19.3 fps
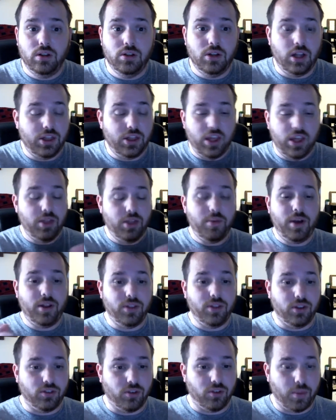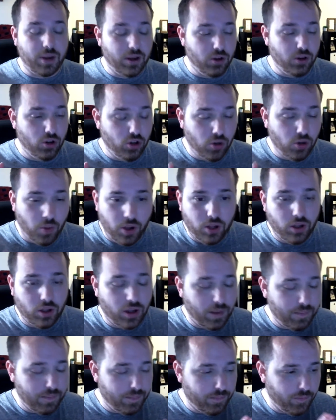Think about this. I mean, you go.
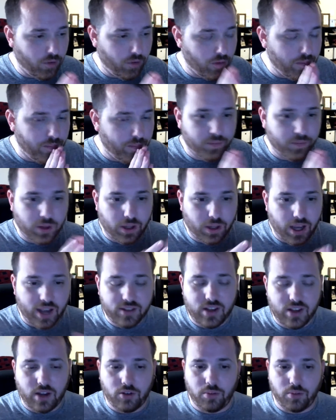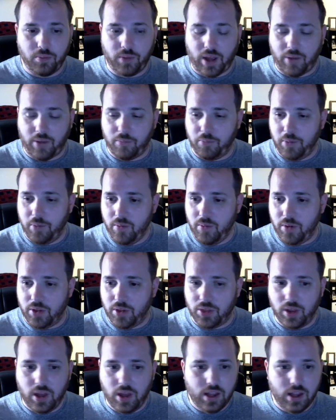From the guys I've been with,
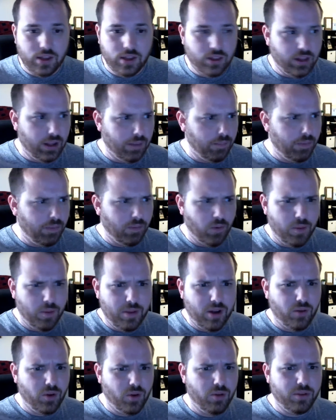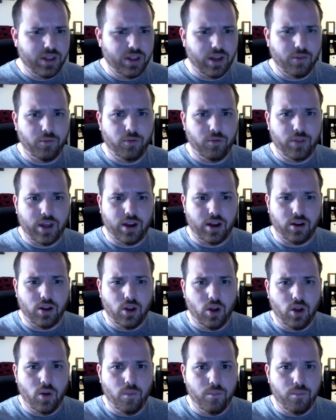the women and women that
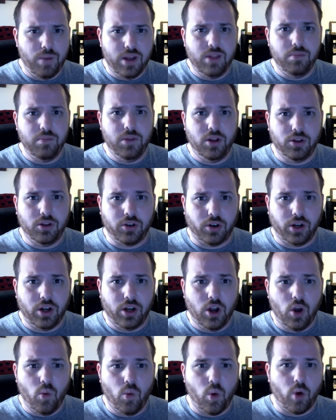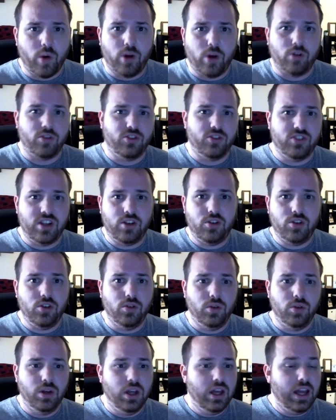been in the military, where we were sent
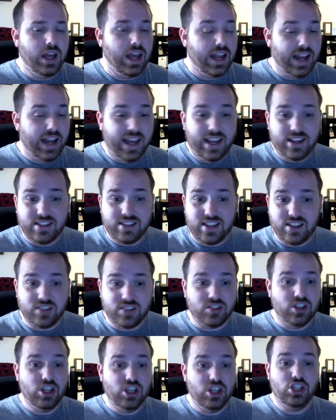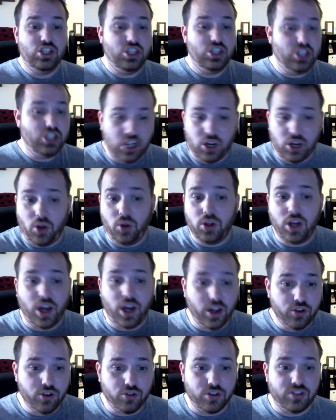to, and I hate to say this, shithole
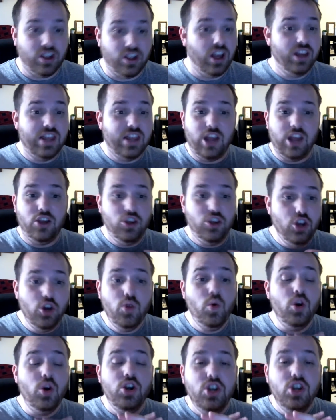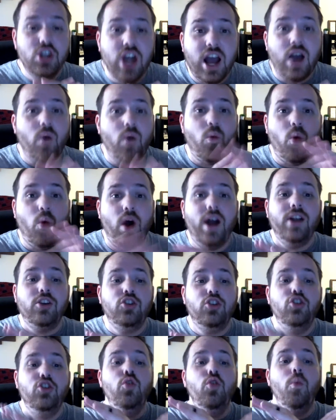countries that you would not want
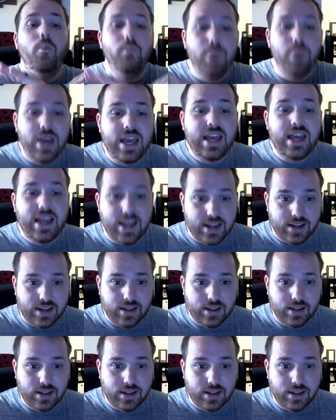to be in.